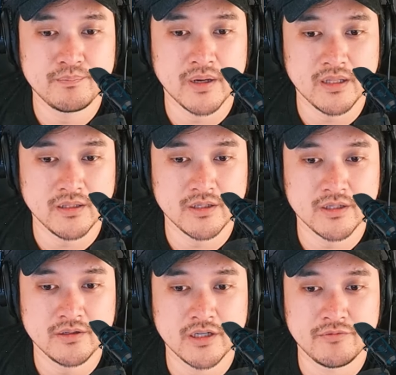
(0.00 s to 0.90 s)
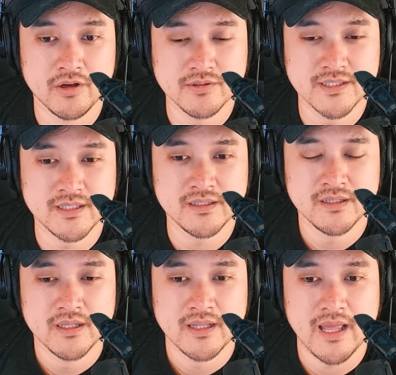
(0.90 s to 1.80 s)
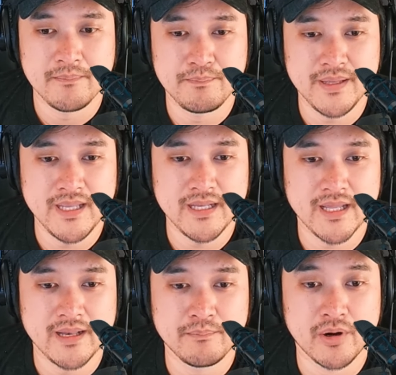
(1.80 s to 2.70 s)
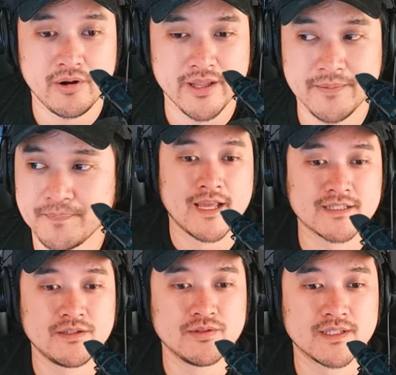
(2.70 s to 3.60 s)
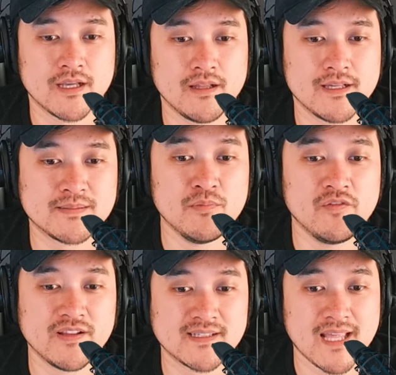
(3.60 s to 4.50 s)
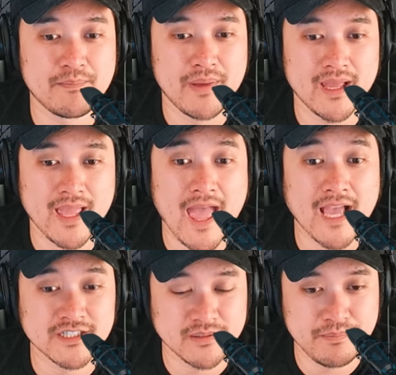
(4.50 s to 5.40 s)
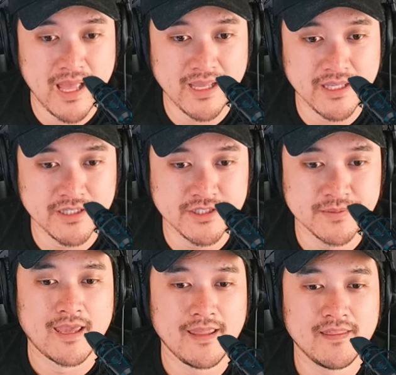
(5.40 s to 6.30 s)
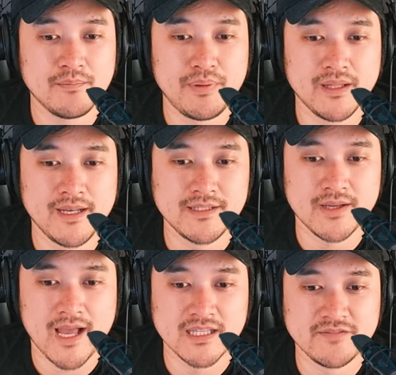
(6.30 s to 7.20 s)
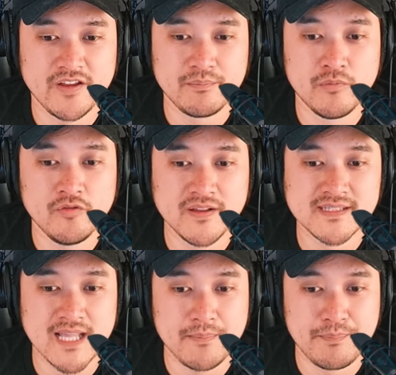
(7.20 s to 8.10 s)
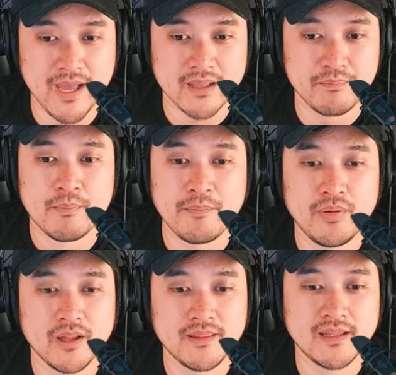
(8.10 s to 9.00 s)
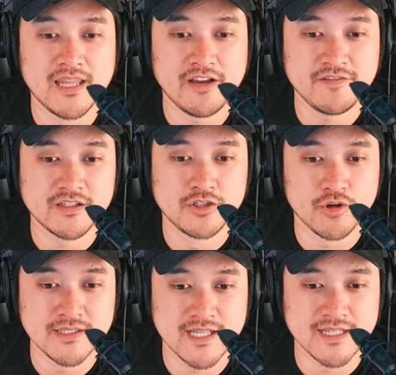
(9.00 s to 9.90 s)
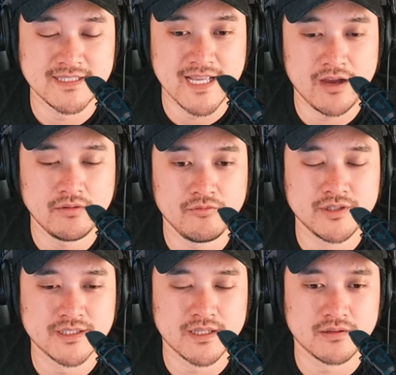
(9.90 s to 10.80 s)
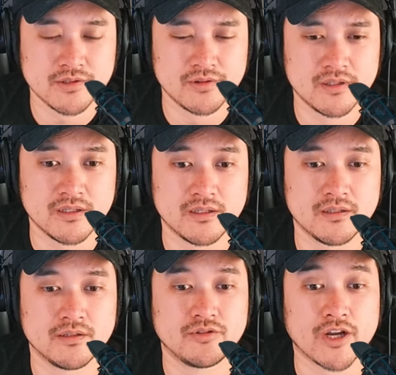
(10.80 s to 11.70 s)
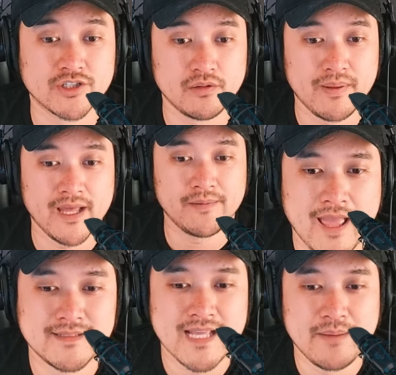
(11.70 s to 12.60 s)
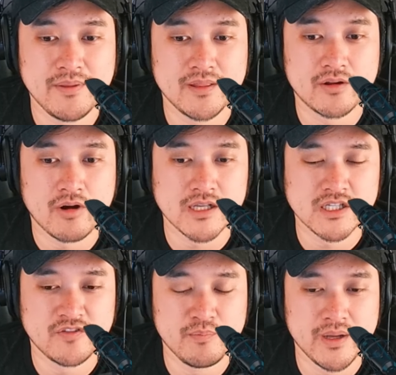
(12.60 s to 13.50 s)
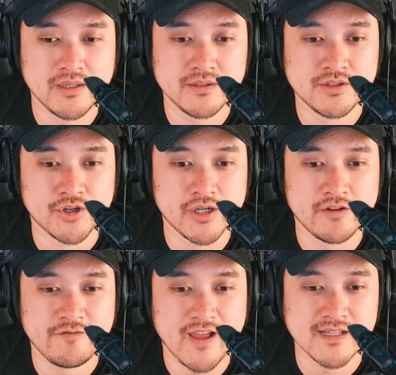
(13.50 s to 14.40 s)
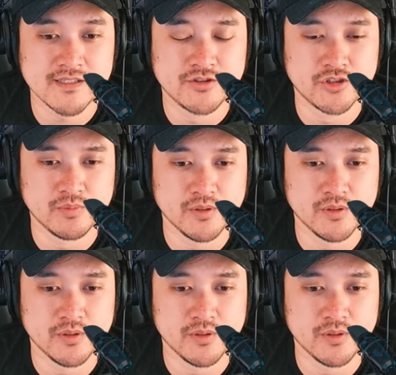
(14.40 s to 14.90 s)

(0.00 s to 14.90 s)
Butler, DeRozan, Embiid, and Murray. Next new skill is moving step back action package. Gain the ability to activate moving step back by pulling the left joystick down, which is also the directional pad, and tapping the crossover button during a fast dribble.